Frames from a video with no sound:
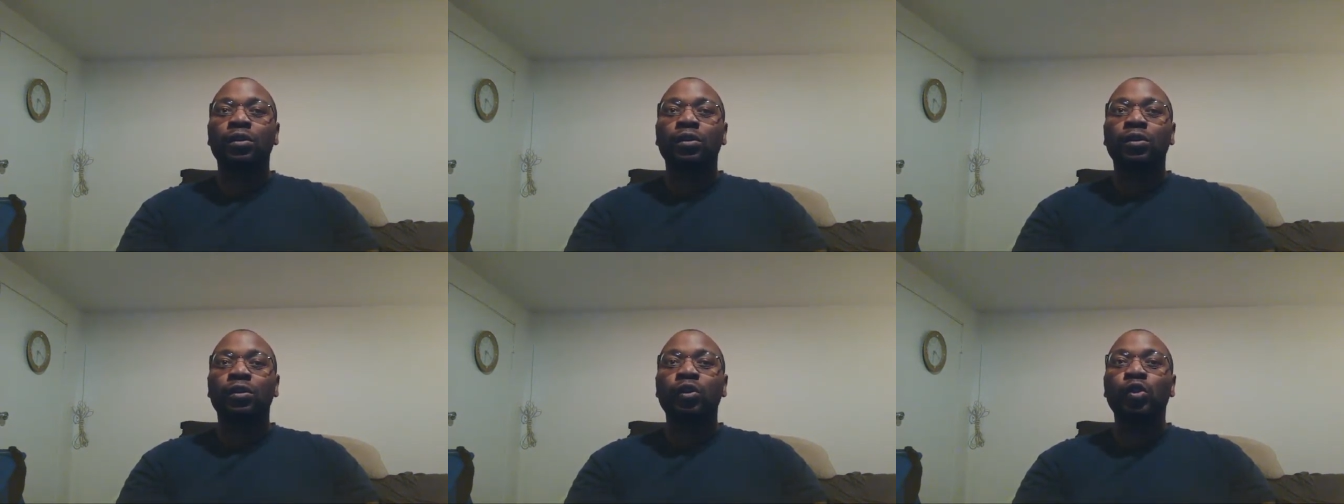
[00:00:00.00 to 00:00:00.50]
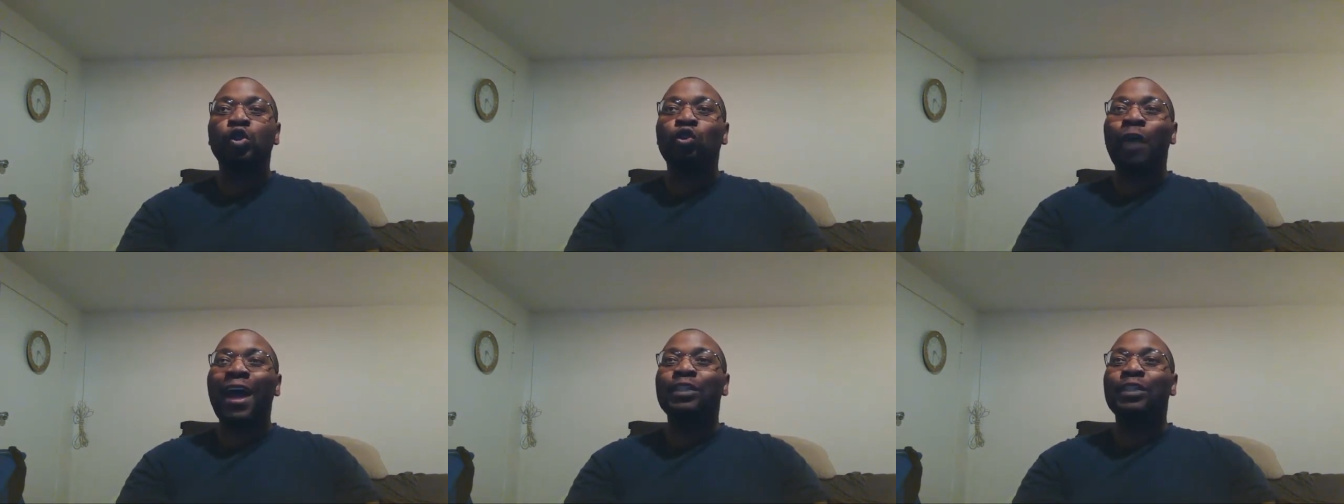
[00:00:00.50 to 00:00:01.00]
to
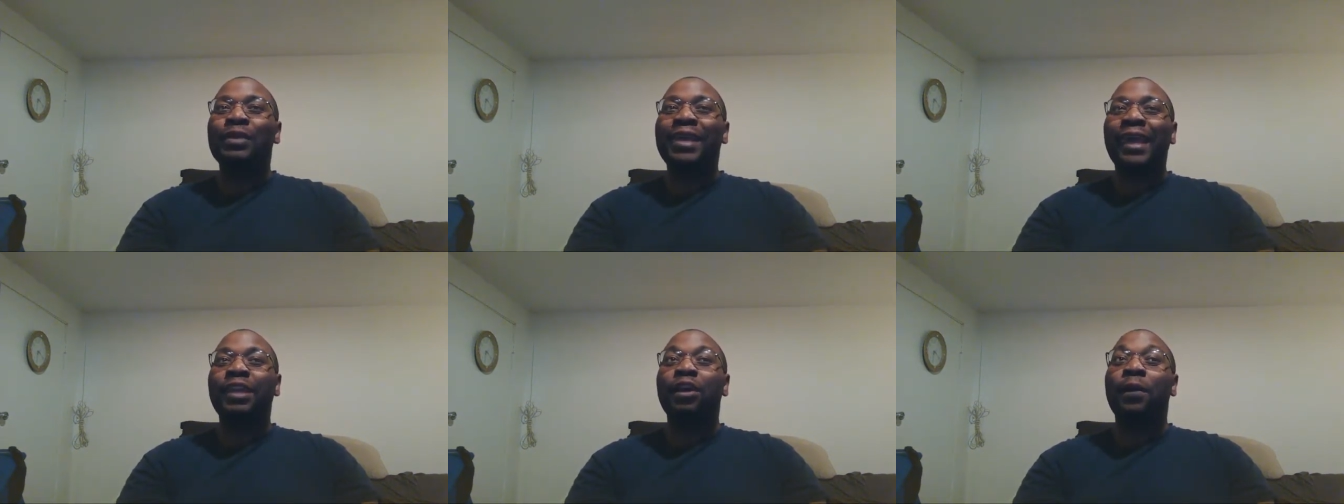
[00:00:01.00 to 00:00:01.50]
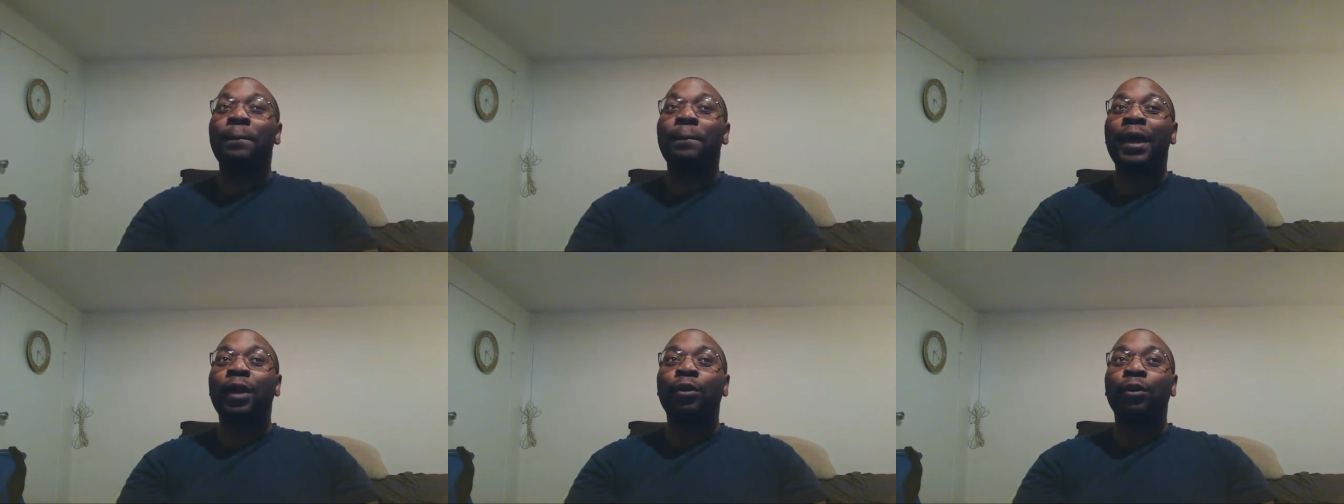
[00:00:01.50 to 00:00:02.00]
try to get a
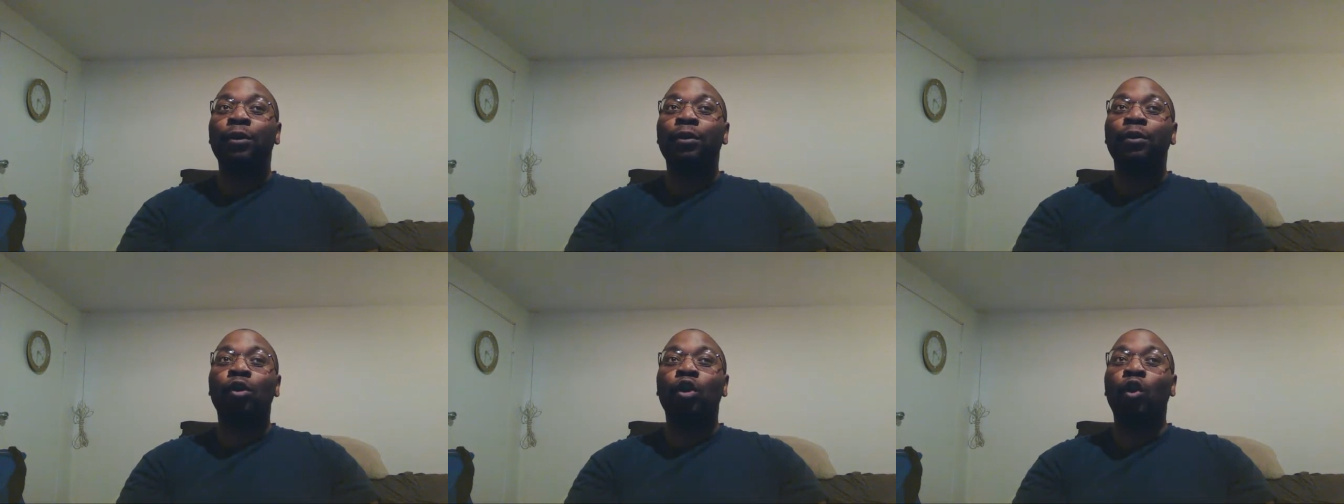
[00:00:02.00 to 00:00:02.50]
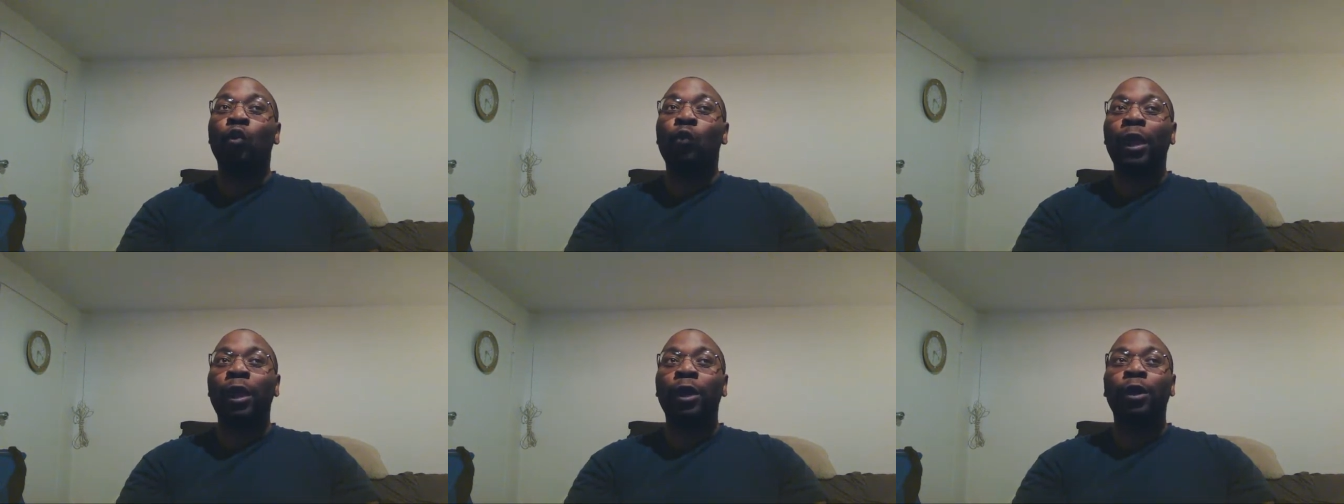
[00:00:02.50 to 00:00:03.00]
better
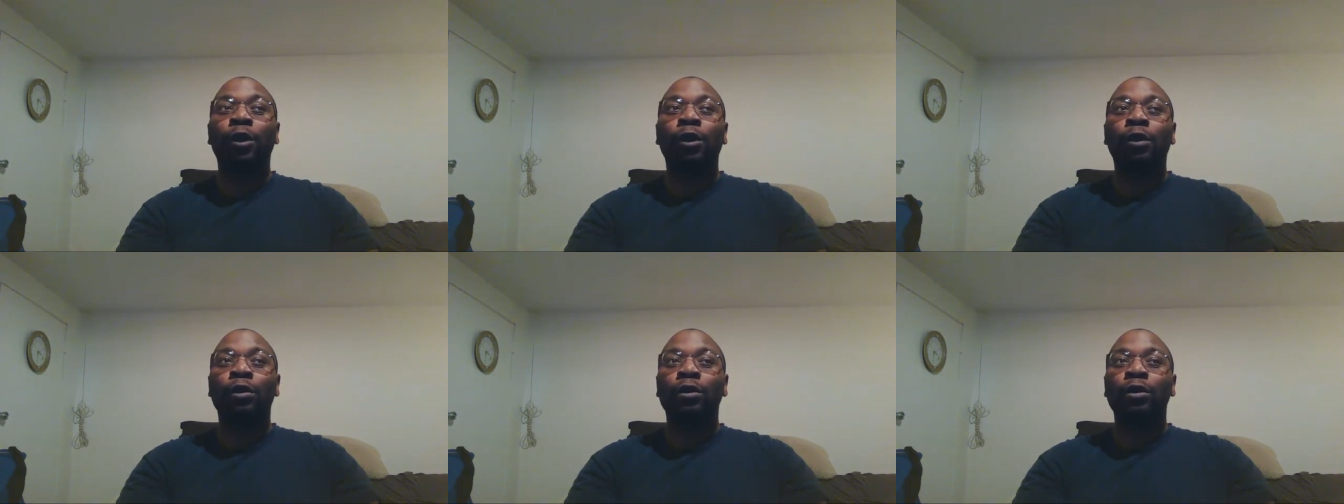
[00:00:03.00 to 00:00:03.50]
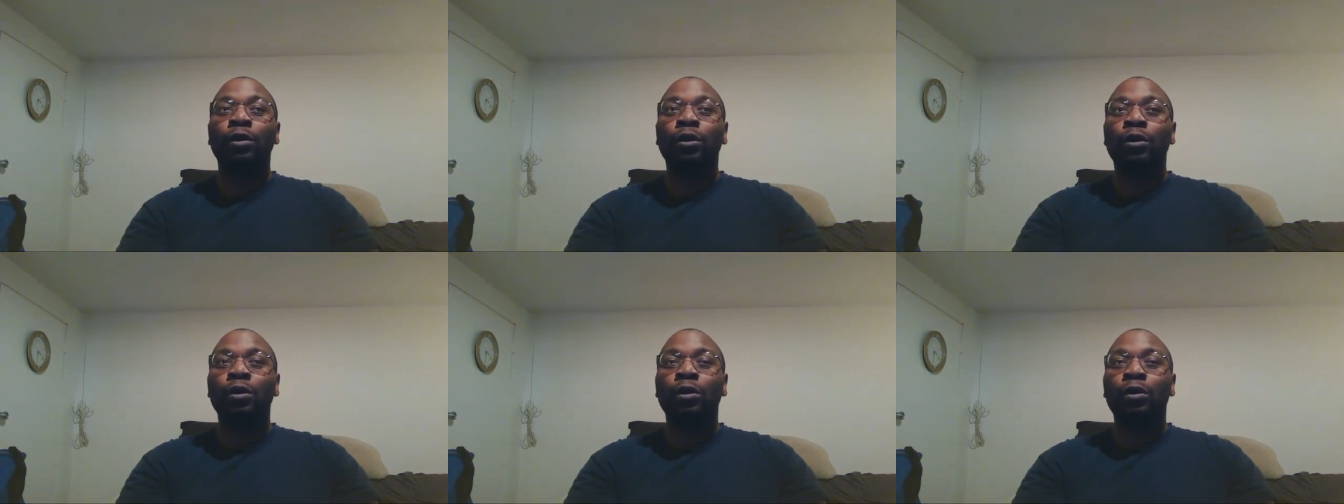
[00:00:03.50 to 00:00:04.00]
career,
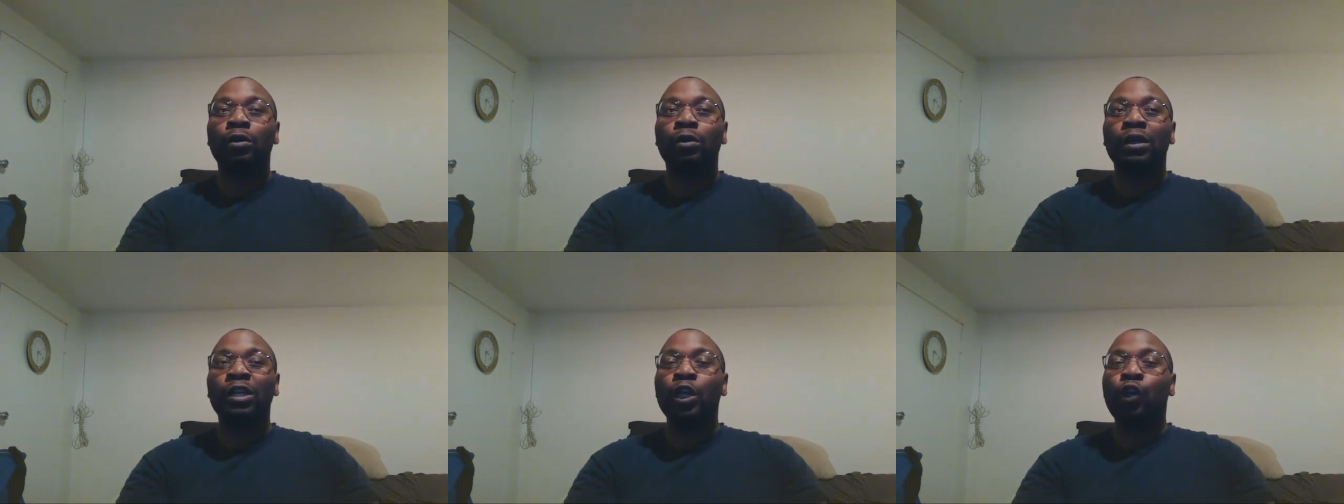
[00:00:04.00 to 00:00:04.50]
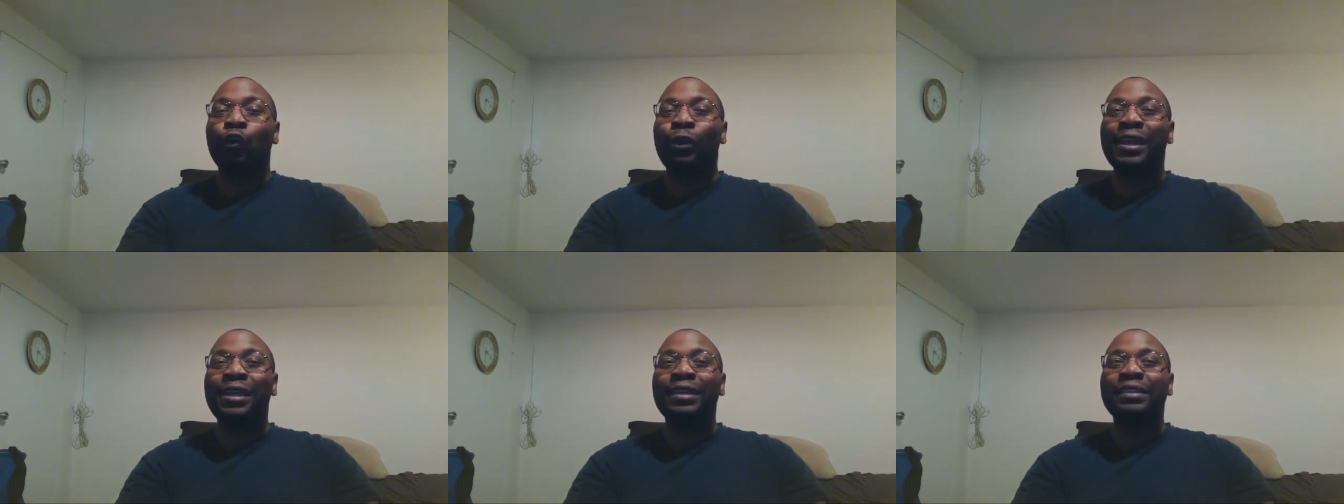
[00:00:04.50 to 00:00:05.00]

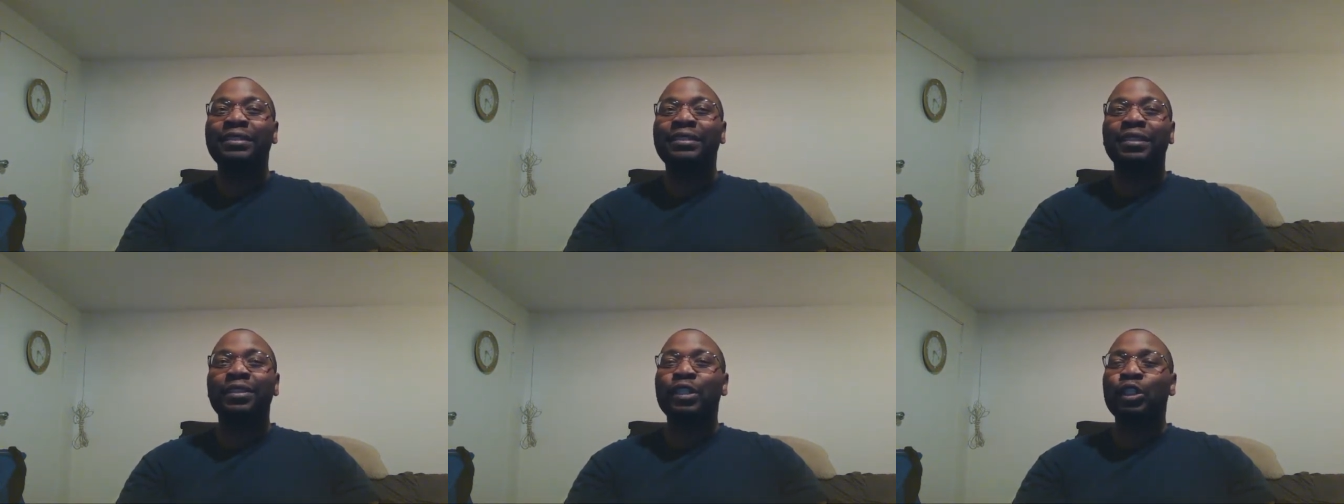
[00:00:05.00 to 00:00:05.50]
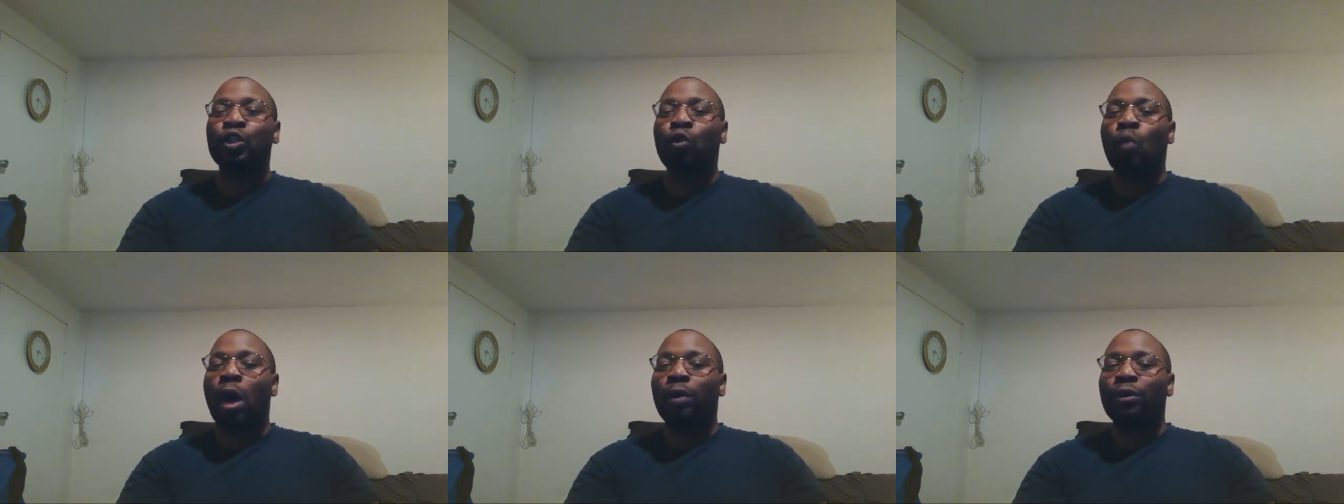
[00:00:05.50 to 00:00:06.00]
degrees, so
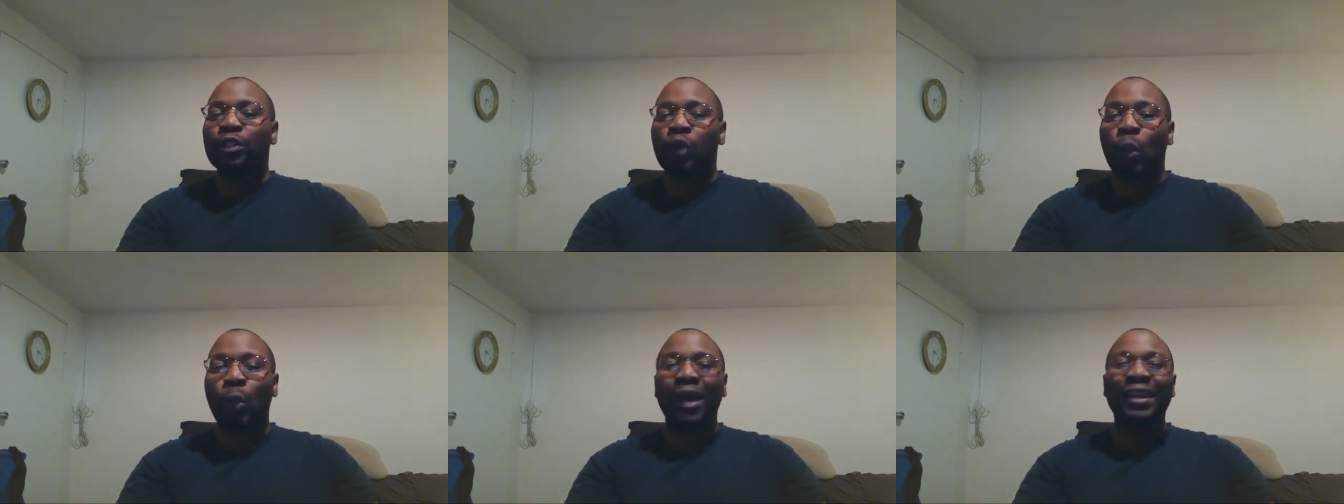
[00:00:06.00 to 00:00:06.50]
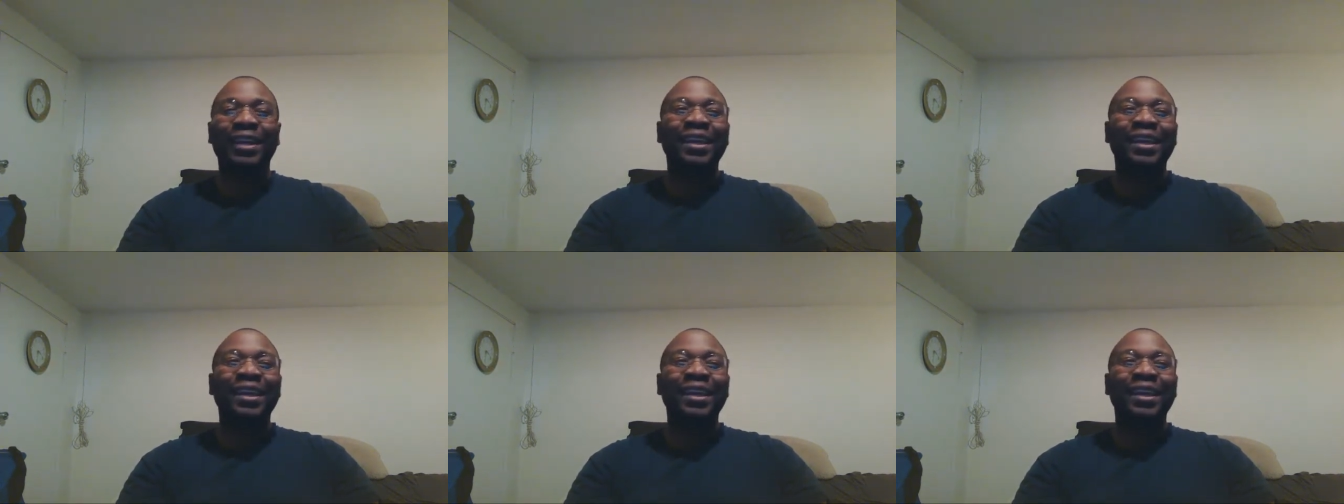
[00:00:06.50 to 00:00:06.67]
on and so on.